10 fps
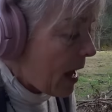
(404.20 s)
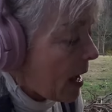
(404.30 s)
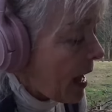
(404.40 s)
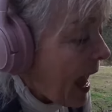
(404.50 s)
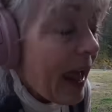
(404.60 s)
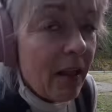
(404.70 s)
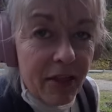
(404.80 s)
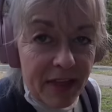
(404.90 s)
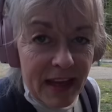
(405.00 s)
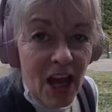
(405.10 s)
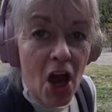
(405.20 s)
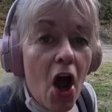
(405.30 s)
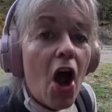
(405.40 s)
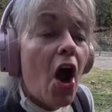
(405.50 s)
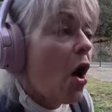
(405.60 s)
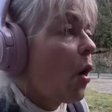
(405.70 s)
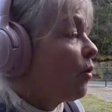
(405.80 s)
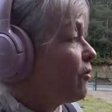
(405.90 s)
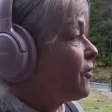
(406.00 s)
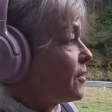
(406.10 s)
healthy, whole
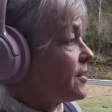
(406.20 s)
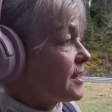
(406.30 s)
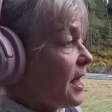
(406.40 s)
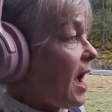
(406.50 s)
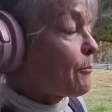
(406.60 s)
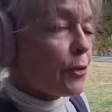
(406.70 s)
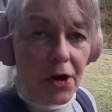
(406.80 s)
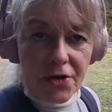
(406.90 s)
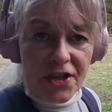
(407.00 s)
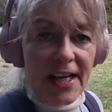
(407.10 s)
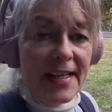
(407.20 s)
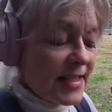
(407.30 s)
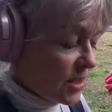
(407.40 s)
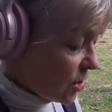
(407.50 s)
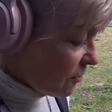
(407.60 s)
foods, proteins, good